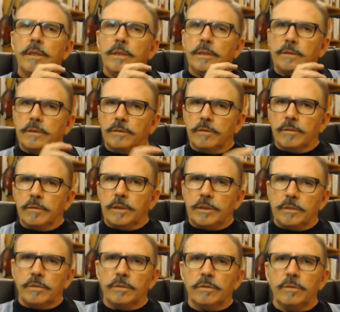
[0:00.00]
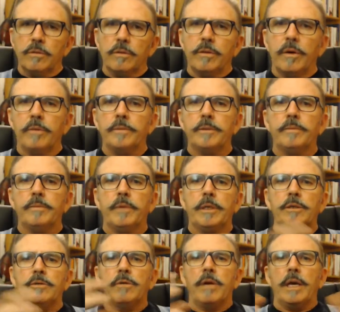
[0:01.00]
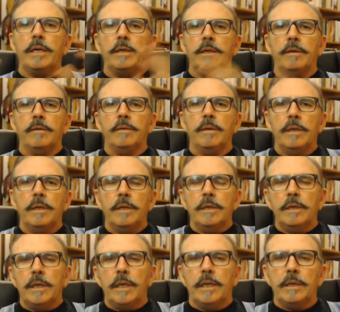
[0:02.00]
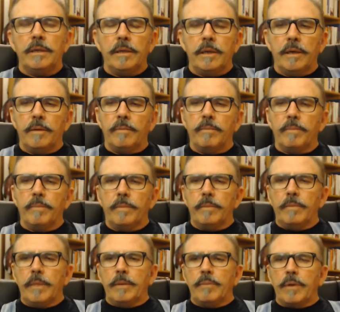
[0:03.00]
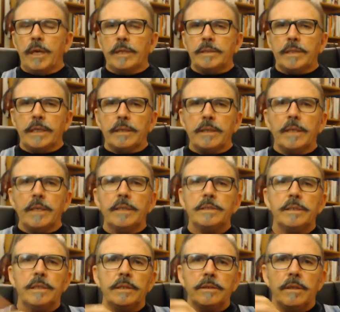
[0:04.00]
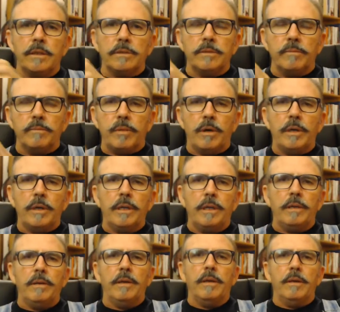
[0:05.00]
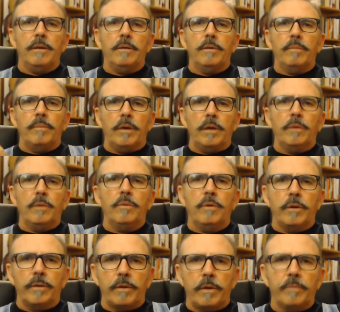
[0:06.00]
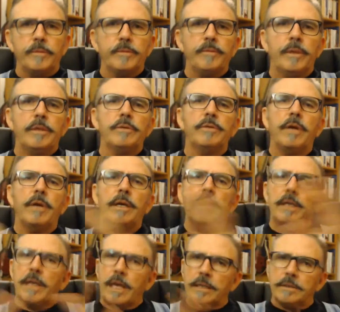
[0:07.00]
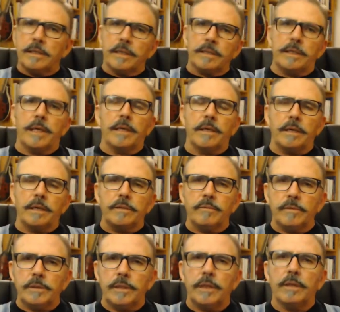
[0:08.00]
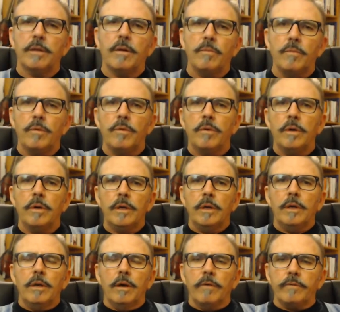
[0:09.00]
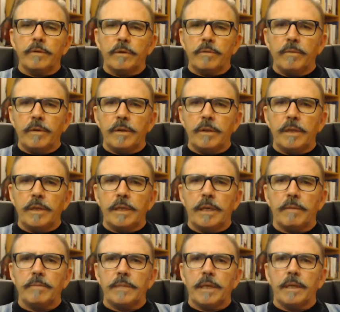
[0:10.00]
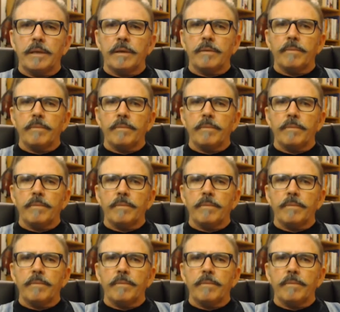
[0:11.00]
traditional talk therapists being trained in midbrain techniques, and there's lots of bodywork therapists being trained in counseling techniques, and we're seeing a lot more of the community come together.